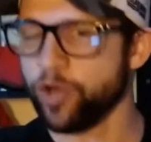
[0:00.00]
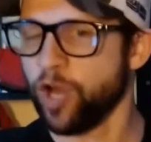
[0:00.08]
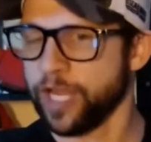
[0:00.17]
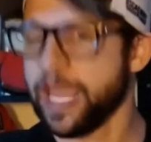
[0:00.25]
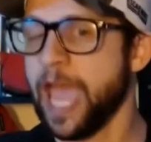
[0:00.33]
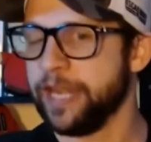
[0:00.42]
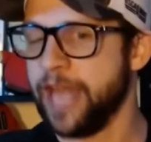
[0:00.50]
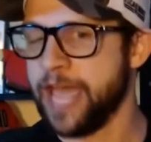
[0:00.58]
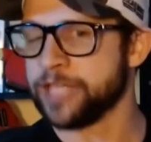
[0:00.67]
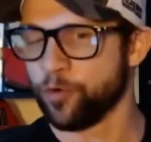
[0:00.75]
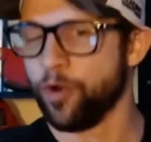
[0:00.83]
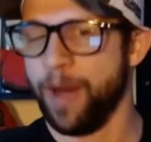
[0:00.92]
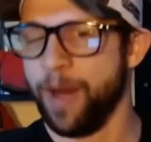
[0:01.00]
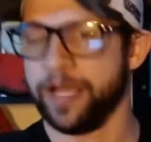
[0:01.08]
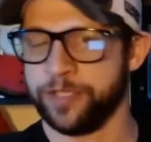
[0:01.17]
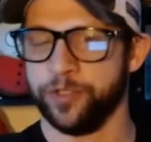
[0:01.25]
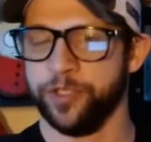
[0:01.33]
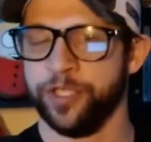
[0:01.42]
again, as a
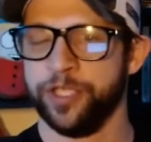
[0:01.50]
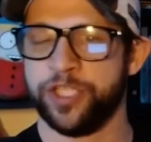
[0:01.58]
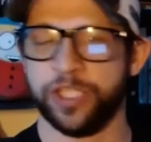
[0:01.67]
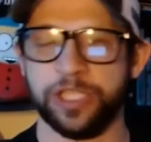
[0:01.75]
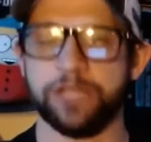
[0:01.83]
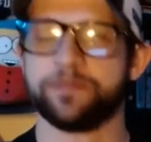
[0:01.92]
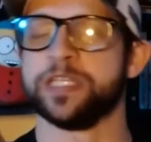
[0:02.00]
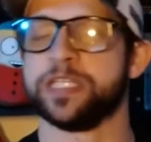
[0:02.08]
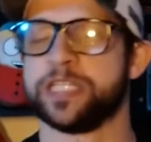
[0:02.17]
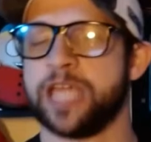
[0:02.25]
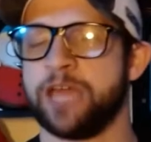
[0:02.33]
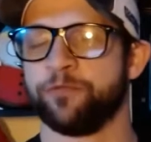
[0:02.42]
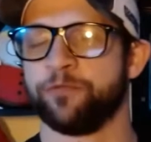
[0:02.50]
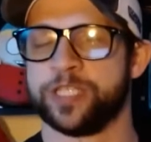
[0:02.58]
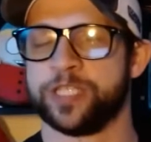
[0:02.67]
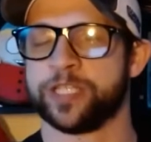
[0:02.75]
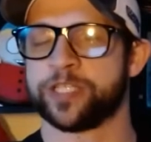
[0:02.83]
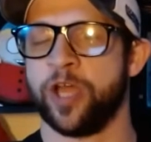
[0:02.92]
reminder, she lives in San
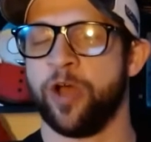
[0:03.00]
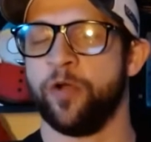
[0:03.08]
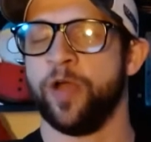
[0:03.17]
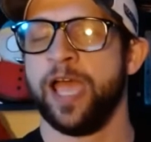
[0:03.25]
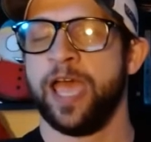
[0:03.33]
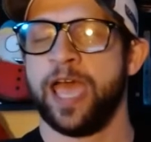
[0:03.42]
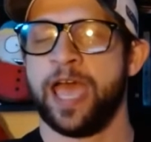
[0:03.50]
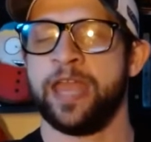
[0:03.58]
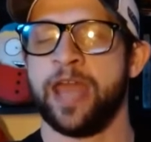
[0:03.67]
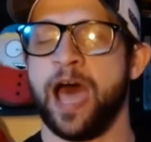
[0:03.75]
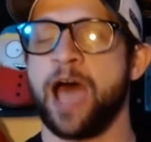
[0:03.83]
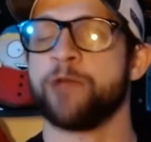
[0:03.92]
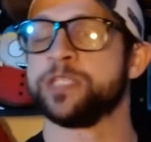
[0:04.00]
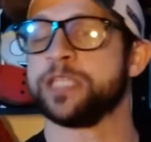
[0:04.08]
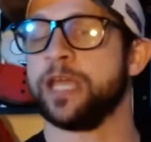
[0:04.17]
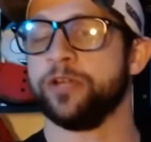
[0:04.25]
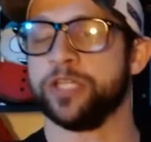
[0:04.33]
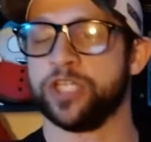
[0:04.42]
Francisco, and I was
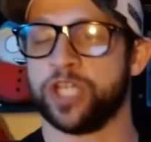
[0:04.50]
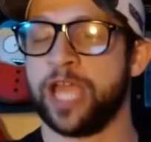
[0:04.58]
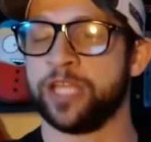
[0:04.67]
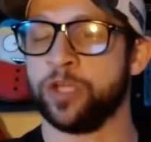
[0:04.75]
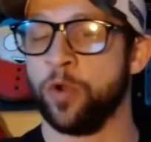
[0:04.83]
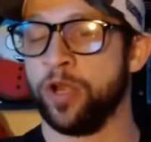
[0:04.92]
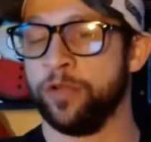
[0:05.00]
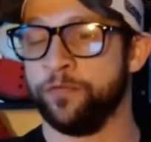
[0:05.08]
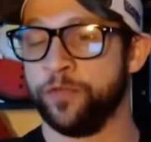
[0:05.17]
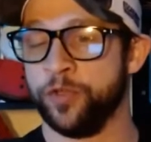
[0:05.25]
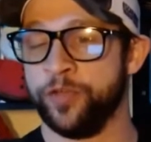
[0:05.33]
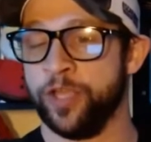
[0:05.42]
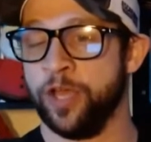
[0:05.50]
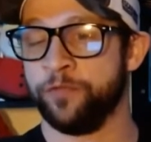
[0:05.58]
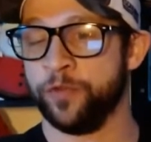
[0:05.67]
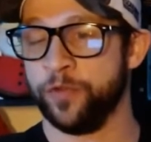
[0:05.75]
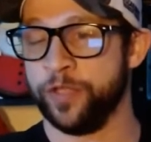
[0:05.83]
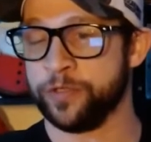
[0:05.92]
there in January a
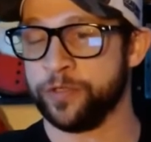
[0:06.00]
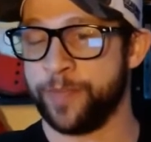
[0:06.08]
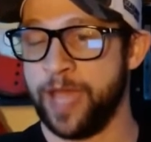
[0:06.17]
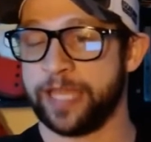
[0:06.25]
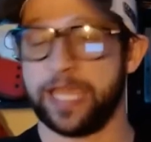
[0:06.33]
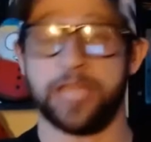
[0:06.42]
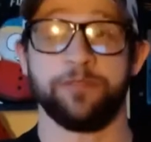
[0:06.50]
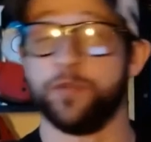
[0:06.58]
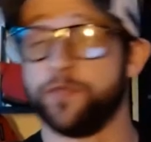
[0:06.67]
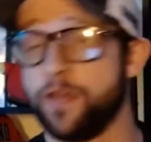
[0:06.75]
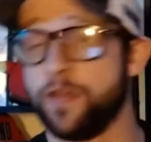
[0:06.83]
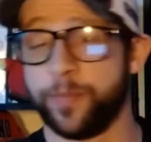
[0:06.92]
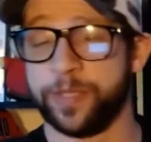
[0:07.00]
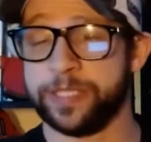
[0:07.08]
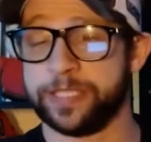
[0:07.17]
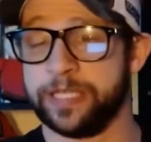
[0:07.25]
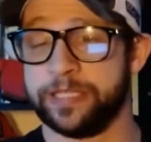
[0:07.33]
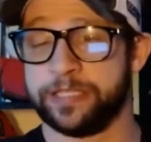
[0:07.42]
few years back. And if you've ever been
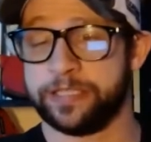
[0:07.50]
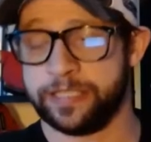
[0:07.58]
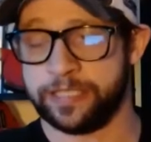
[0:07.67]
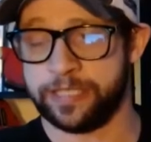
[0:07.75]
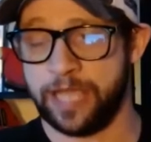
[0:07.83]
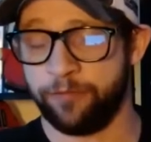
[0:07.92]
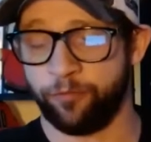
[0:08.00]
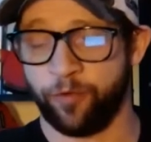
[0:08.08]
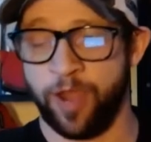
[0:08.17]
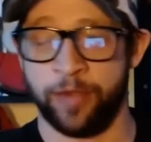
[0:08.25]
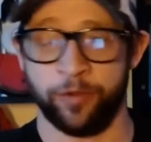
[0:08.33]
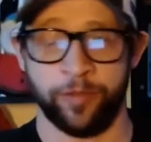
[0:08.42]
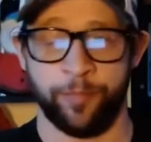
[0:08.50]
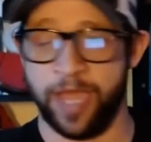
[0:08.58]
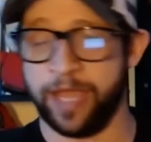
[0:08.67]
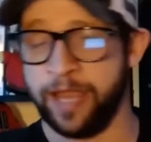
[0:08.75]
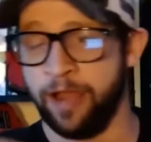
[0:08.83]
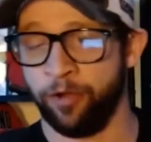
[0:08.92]
to San Fran or the
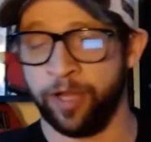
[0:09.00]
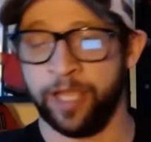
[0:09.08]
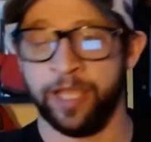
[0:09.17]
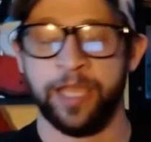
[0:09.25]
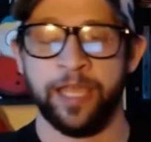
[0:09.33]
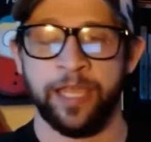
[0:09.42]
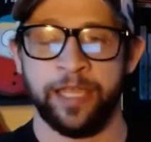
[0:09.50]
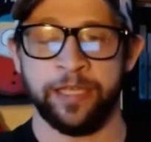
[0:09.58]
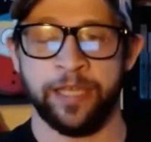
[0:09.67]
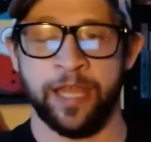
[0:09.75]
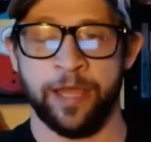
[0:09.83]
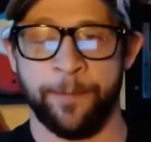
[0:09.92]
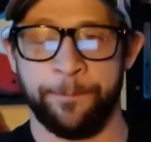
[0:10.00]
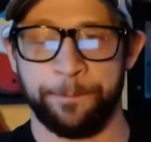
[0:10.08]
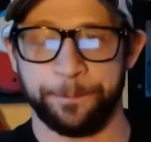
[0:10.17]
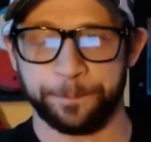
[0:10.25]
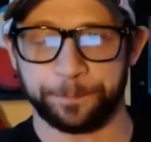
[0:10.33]
Bay Area in